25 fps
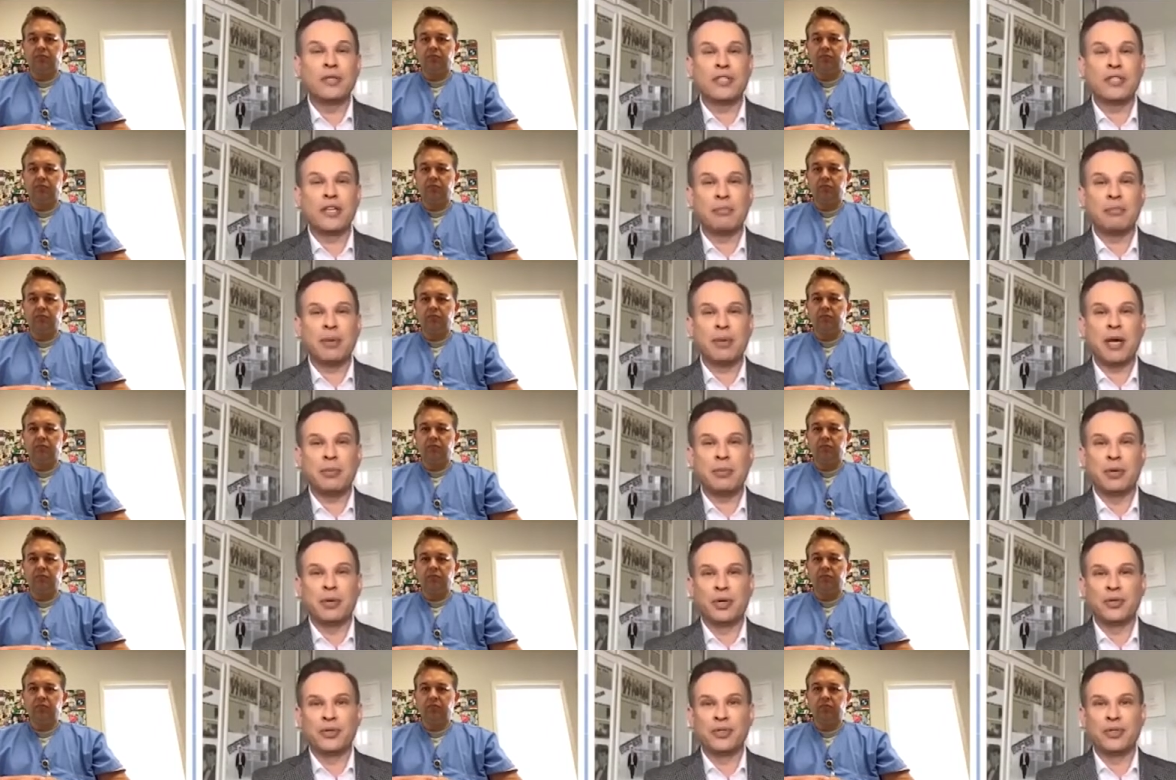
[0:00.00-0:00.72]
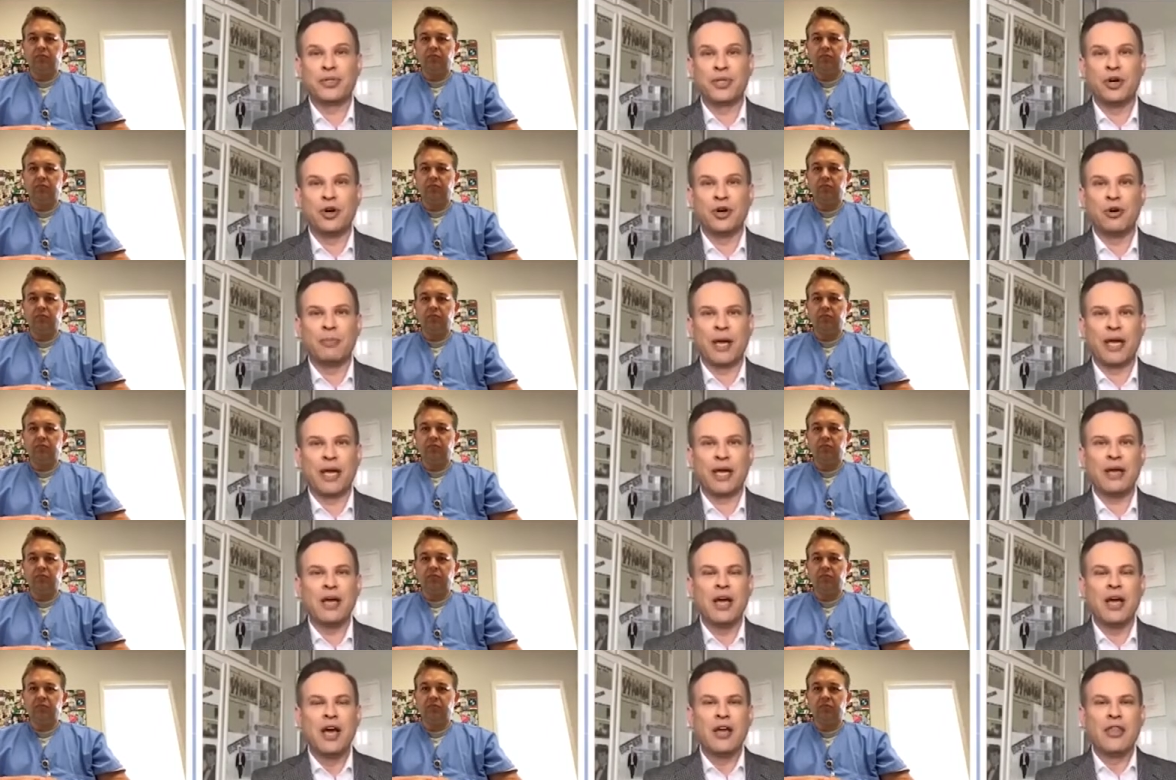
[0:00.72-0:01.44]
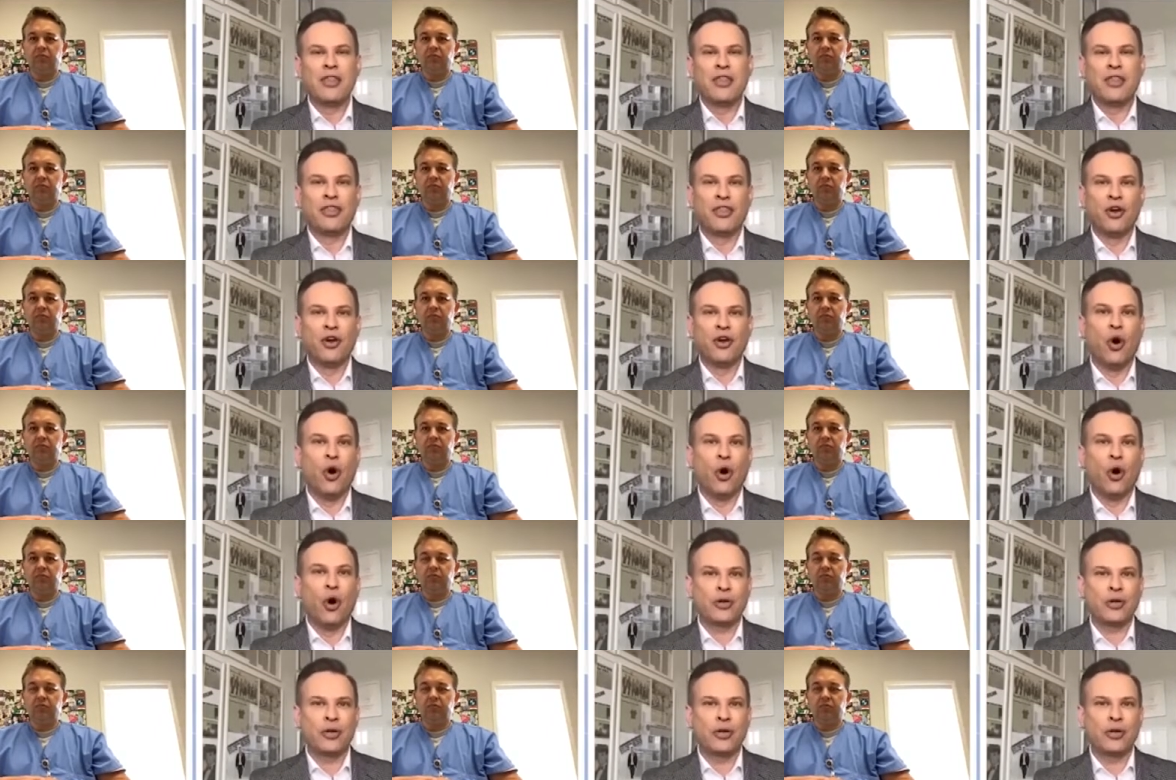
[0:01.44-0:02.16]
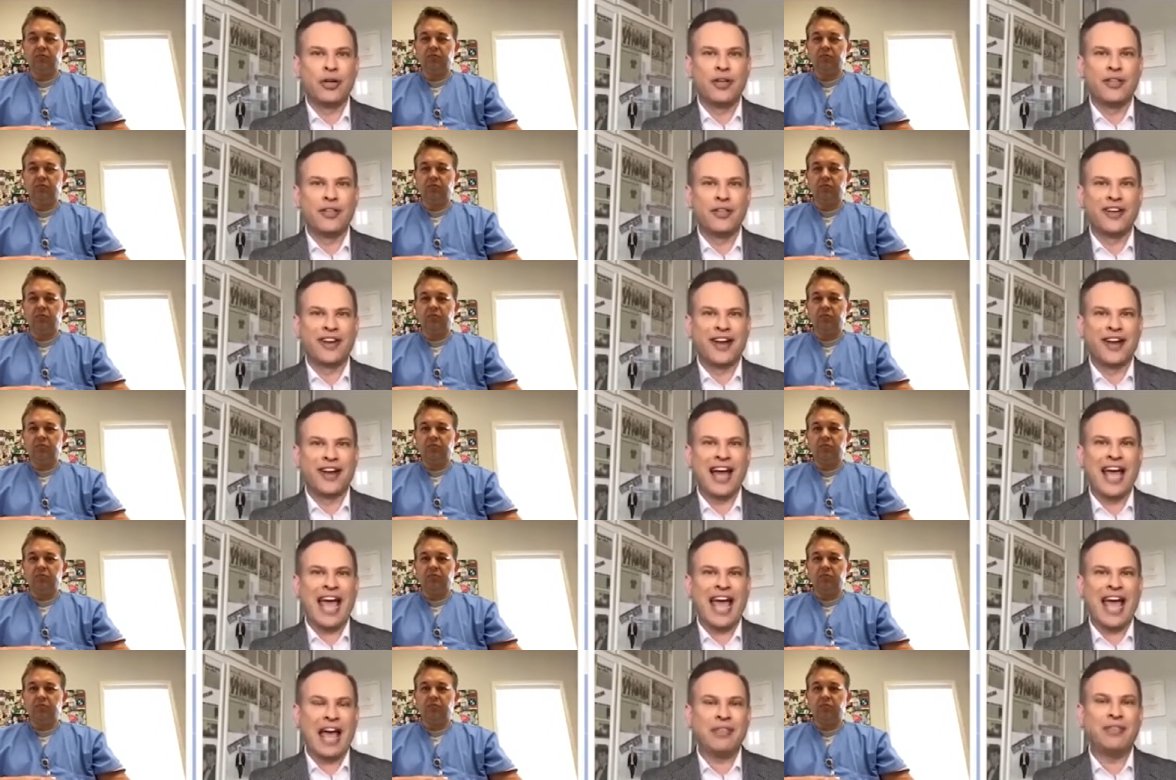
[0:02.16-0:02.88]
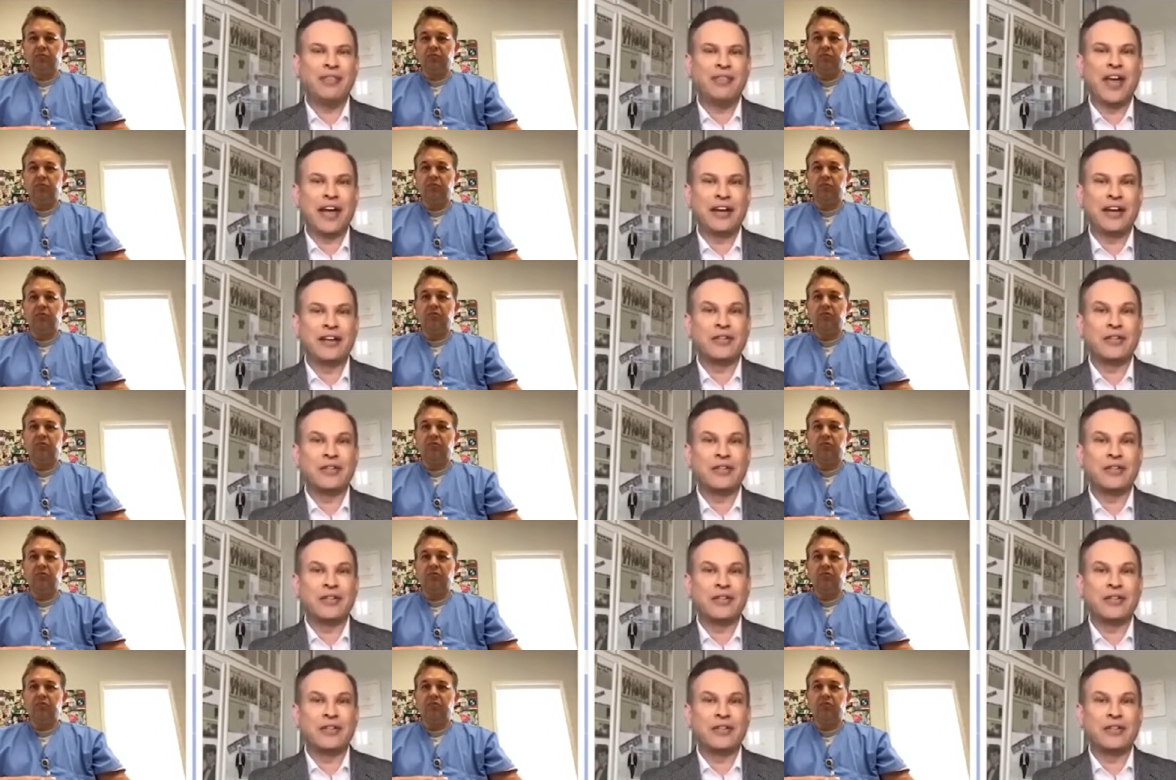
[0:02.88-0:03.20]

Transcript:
Speaker 1: people who saw me thought that I had that as